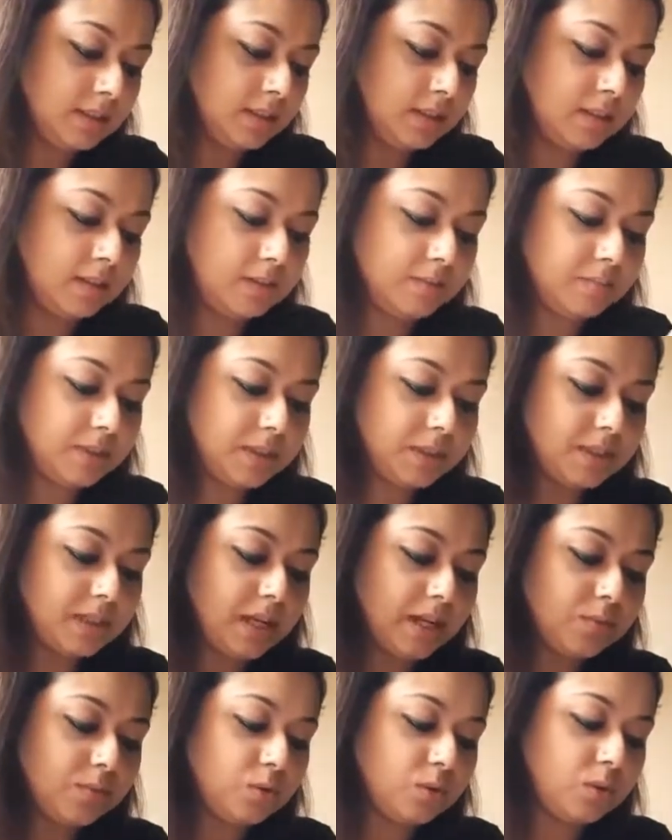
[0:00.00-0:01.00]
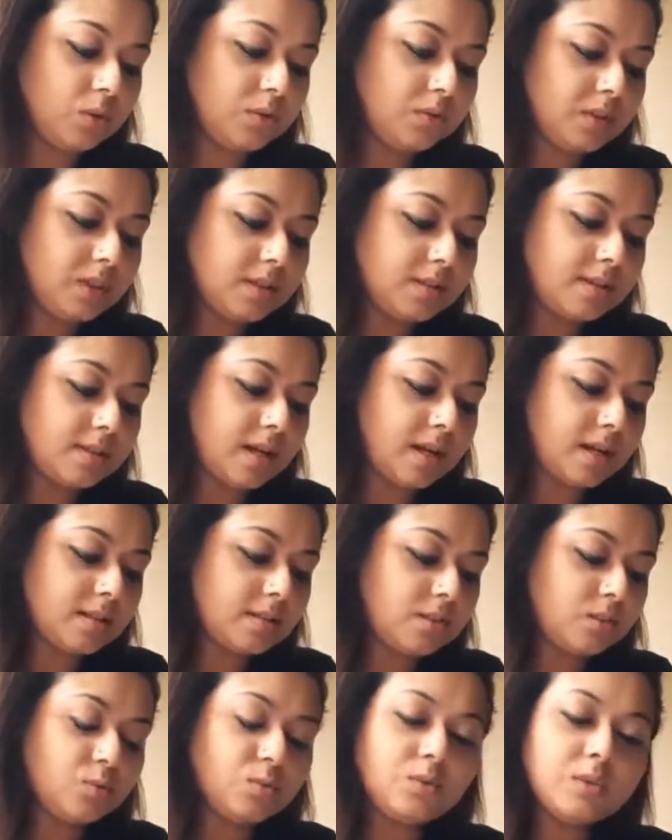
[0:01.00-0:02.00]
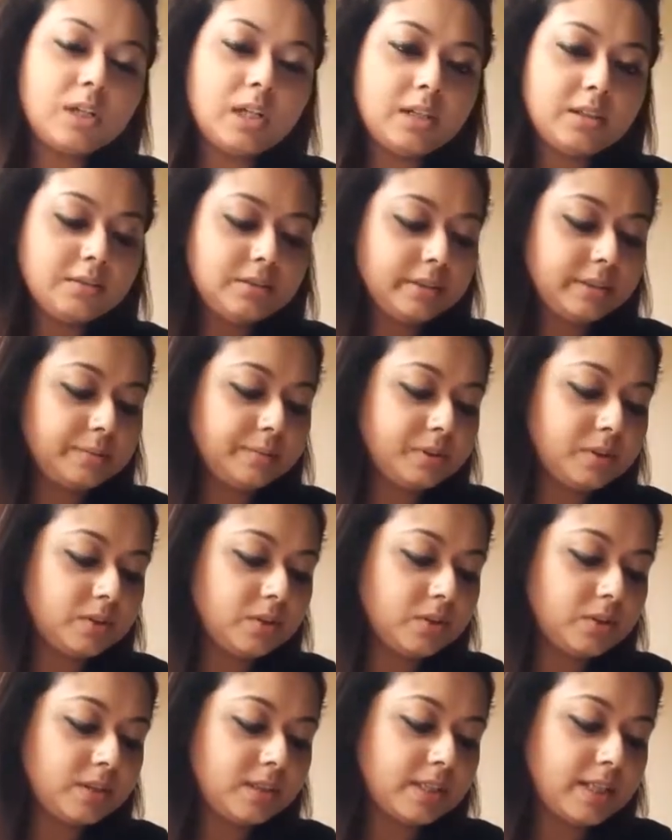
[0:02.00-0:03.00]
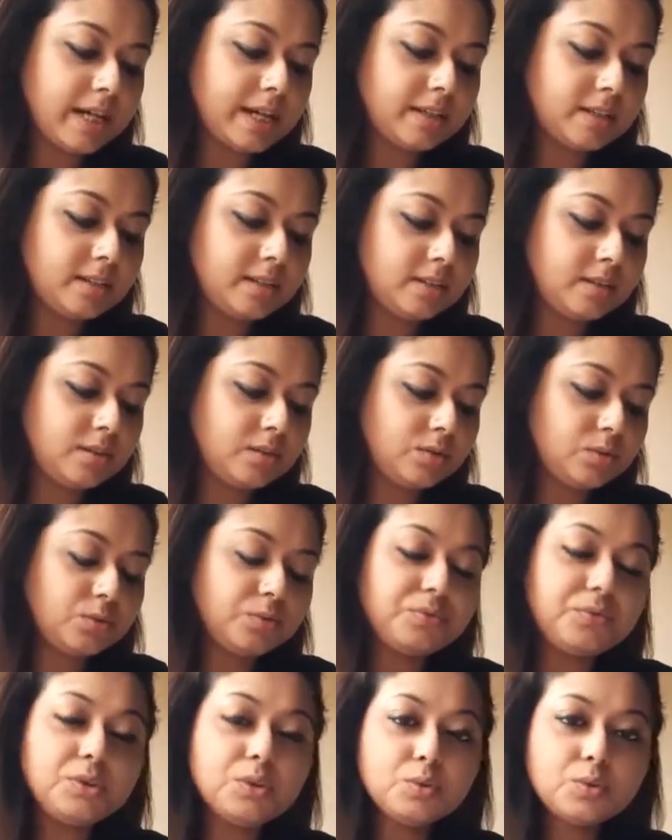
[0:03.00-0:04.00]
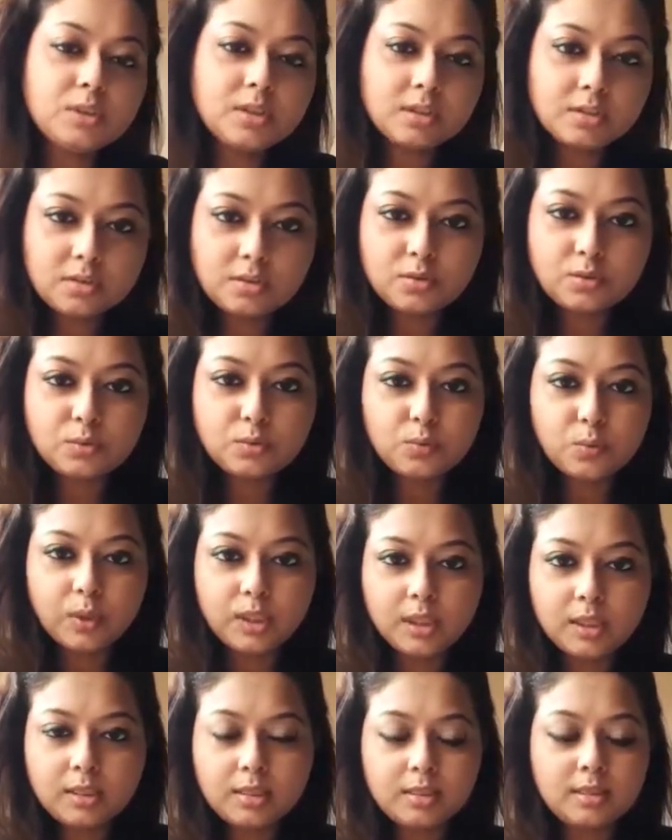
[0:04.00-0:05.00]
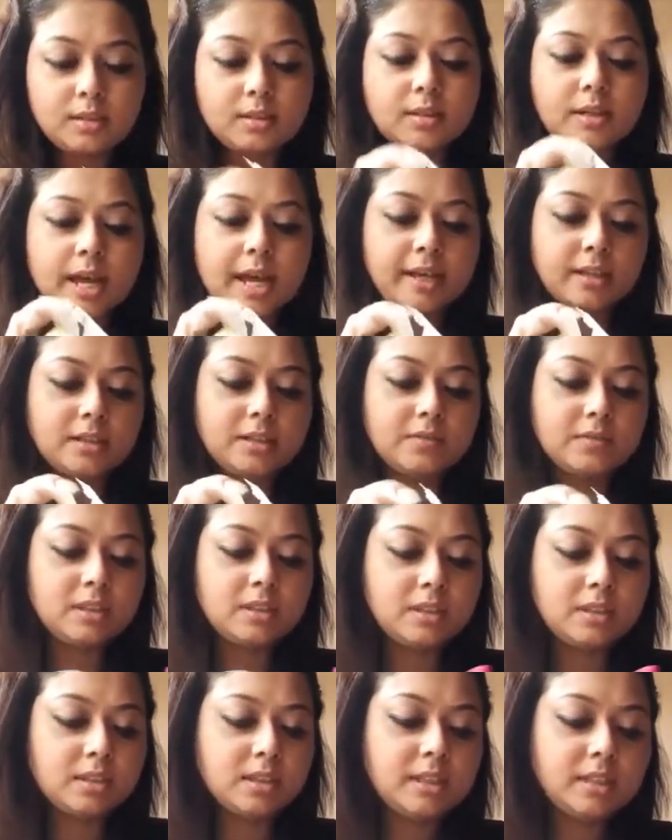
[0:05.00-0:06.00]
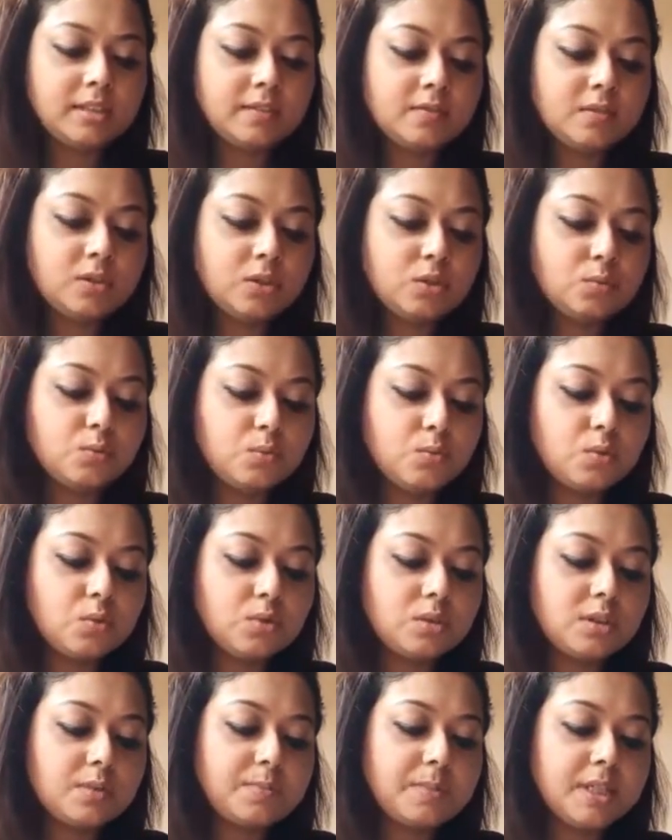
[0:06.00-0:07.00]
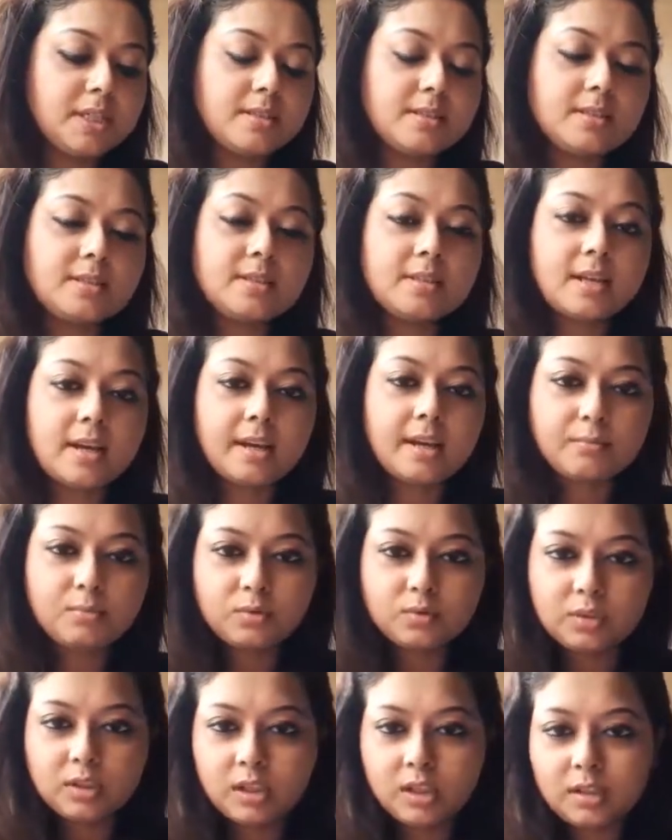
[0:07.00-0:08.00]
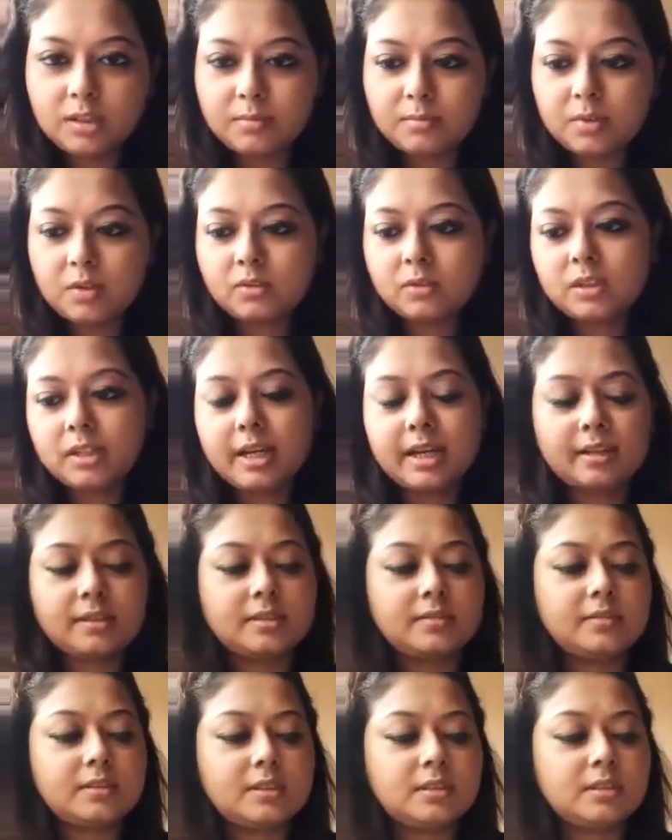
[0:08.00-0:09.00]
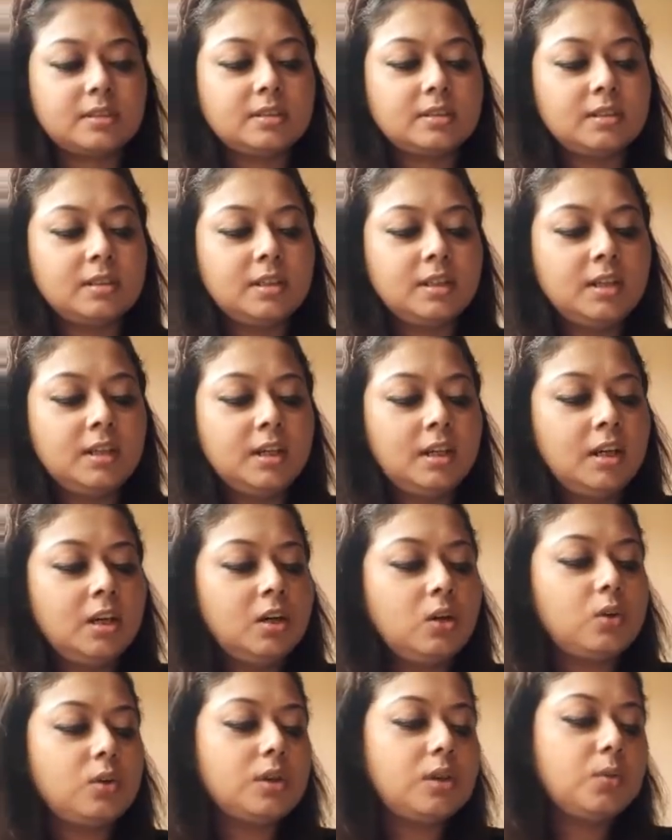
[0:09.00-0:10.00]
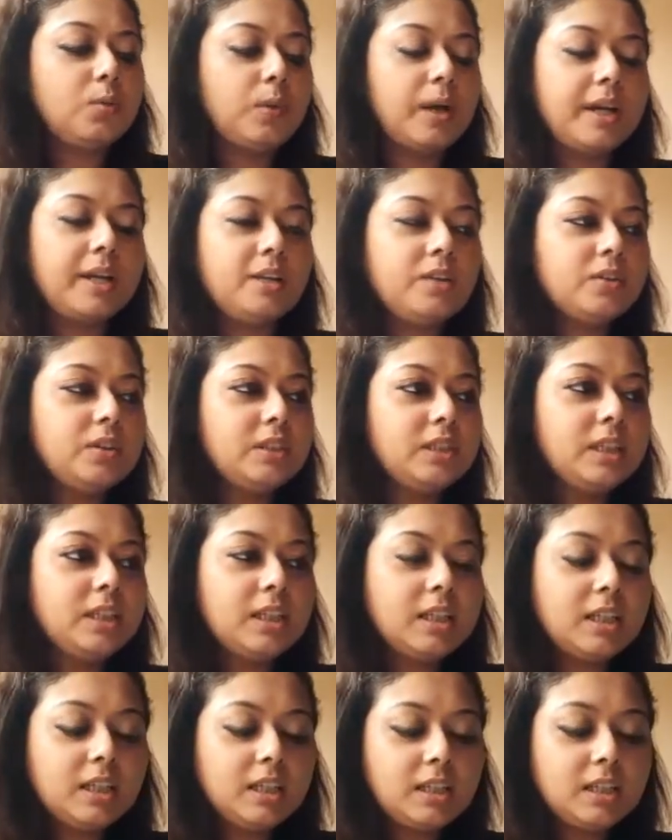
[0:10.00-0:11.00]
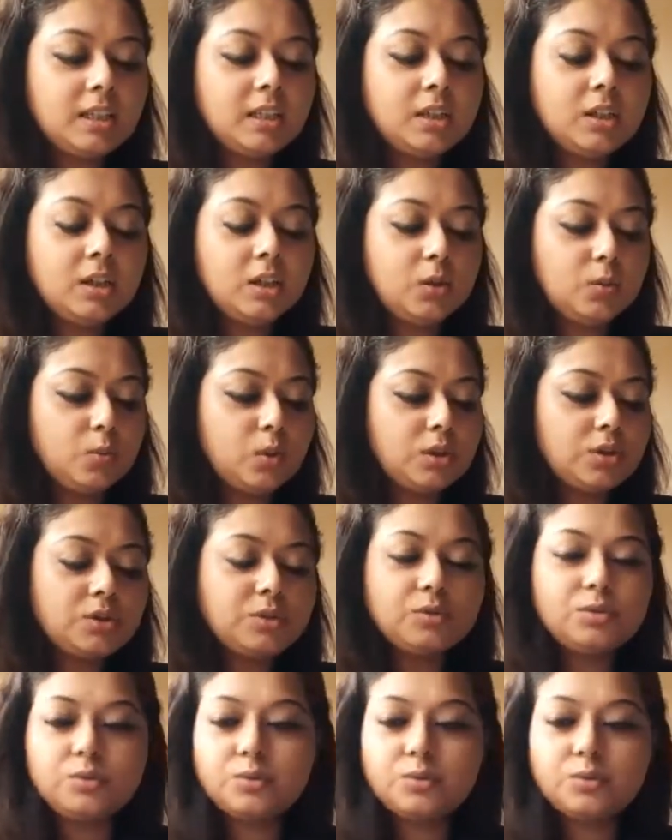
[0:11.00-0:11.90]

but I would always ask you to color it, because that, fuses you with the activity. That gives you more space and time to think about the activity. Okay, while you're thinking, what you do